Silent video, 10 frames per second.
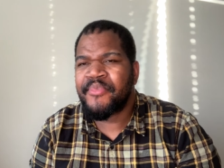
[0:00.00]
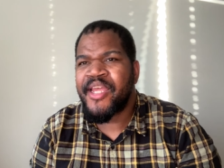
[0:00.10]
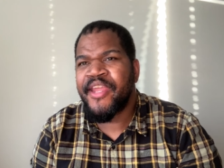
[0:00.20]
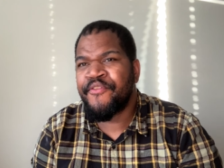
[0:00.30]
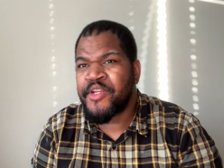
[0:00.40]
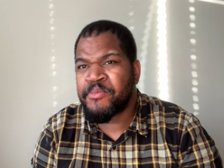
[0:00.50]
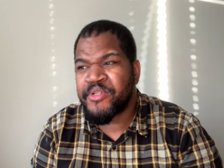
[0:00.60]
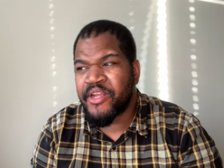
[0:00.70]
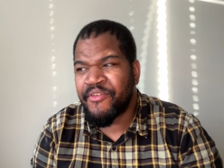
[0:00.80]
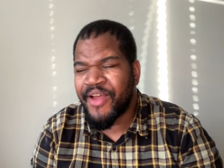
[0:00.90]
here for this
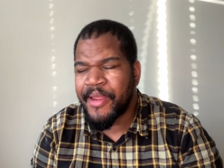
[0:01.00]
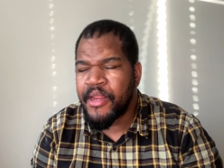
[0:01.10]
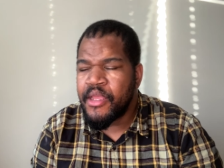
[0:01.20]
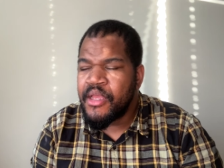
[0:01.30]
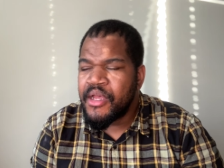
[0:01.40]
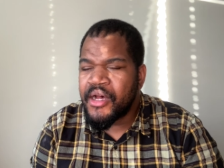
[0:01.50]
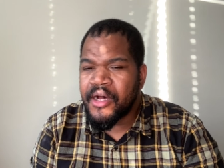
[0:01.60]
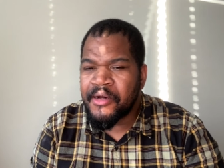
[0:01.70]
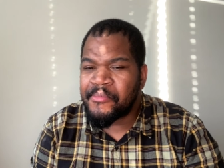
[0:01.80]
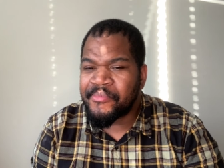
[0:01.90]
particular fight,
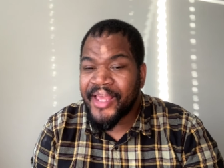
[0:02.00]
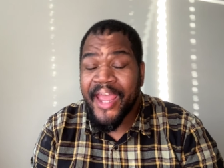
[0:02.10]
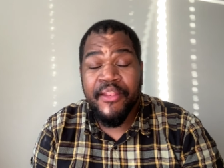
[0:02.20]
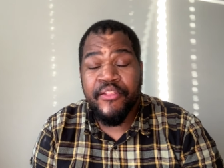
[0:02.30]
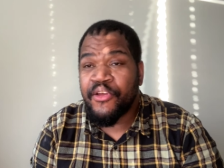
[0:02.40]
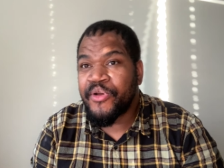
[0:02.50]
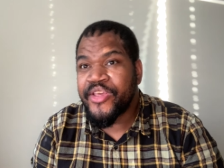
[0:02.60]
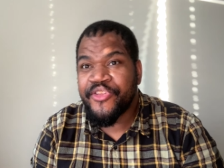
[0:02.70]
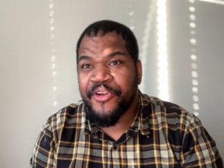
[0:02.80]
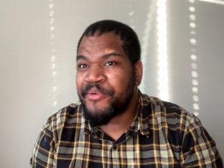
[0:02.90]
that, you know,
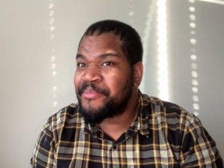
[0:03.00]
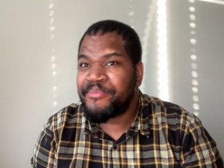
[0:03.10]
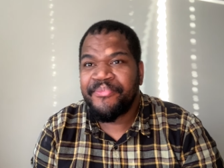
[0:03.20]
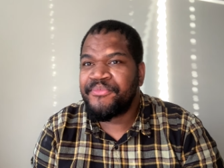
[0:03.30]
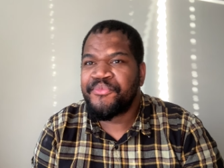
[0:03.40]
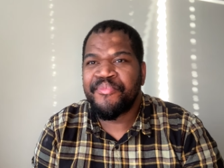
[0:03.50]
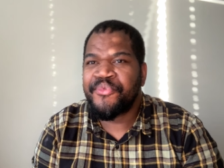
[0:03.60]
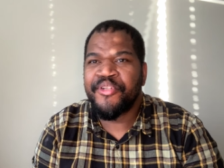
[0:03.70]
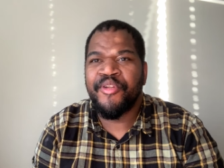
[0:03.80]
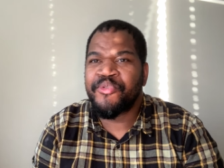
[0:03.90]
either,
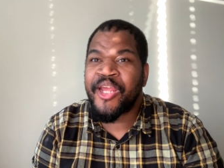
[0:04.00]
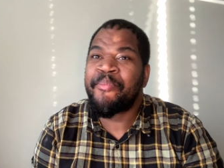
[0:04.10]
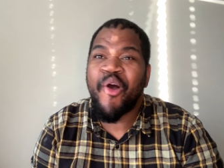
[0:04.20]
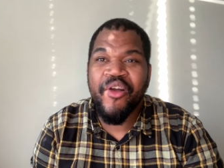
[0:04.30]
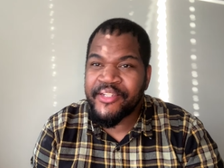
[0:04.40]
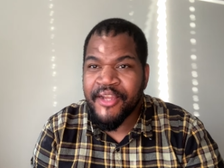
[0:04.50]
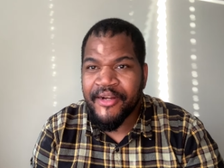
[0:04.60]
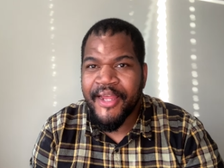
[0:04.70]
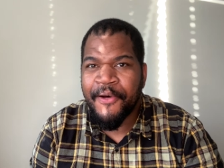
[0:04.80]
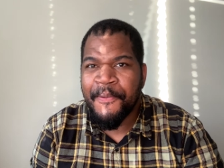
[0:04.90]
you know, Jake Paul gets
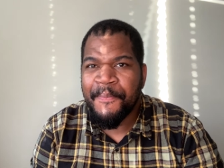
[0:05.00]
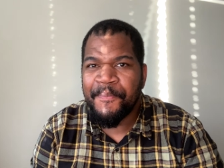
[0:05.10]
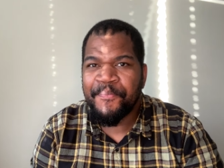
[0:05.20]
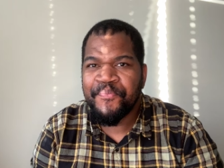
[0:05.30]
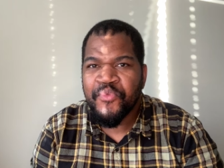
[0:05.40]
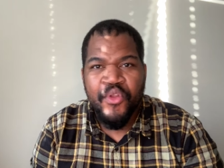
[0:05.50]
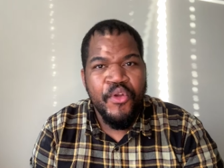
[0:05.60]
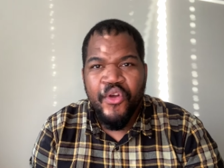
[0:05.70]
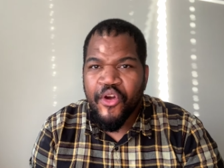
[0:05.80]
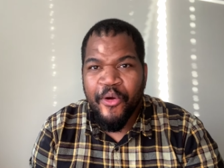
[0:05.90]
knocked out
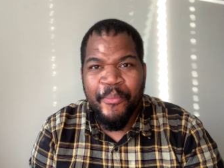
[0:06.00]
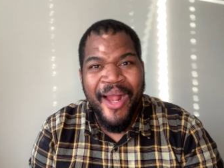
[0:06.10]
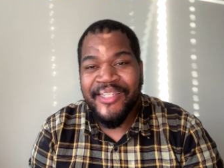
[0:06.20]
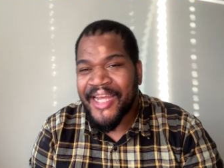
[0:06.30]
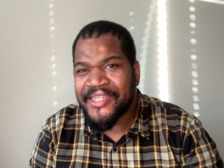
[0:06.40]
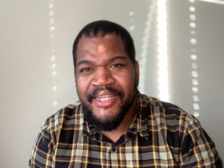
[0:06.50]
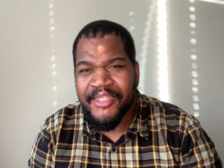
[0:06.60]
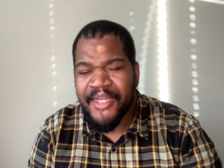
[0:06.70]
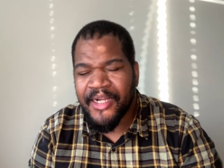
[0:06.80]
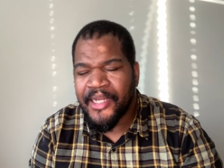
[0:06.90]
or Mike Tyson
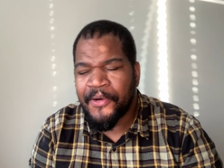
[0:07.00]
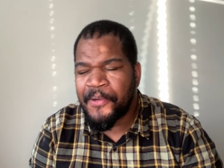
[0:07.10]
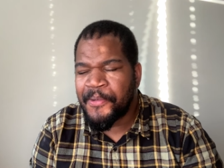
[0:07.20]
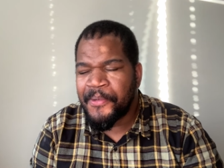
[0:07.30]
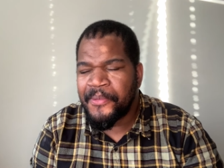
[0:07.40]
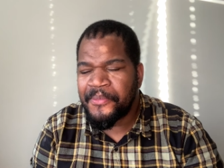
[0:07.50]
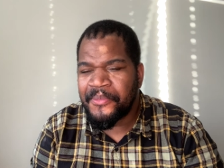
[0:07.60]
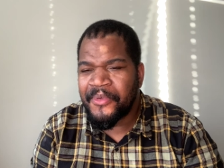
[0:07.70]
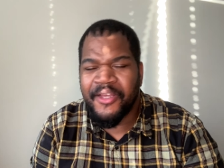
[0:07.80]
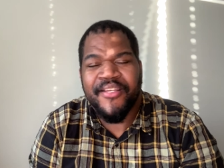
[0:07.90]
gets knocked out.
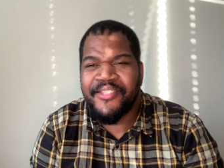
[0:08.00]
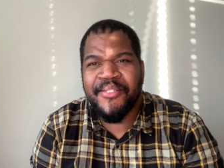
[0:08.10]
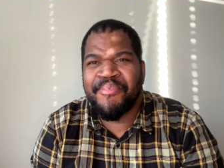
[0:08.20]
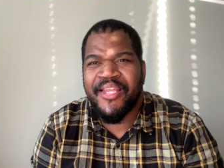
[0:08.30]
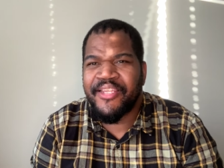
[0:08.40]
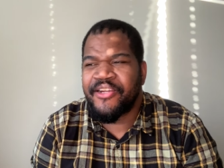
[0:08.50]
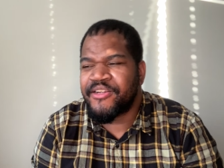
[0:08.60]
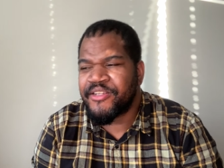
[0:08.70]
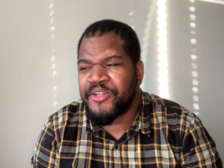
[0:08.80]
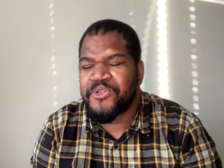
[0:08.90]
It seems like they're,
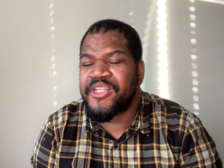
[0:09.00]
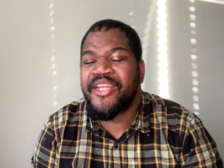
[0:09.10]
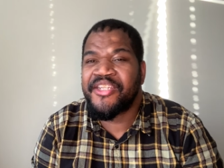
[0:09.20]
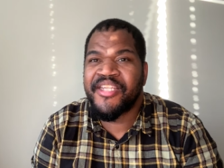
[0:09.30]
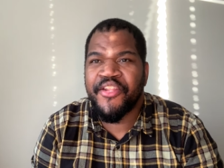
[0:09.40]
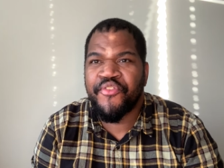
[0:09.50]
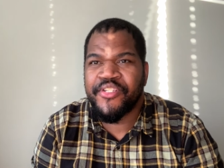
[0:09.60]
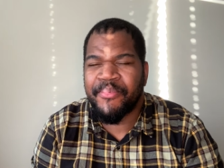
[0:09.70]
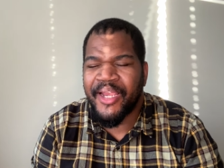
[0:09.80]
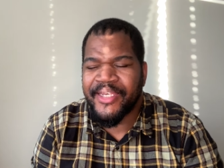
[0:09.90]
you know, setting the stage for
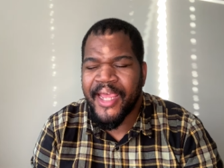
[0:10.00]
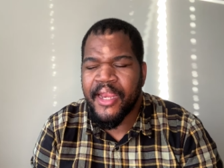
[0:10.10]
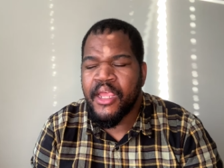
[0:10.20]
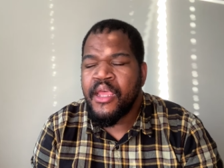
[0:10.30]
something like that.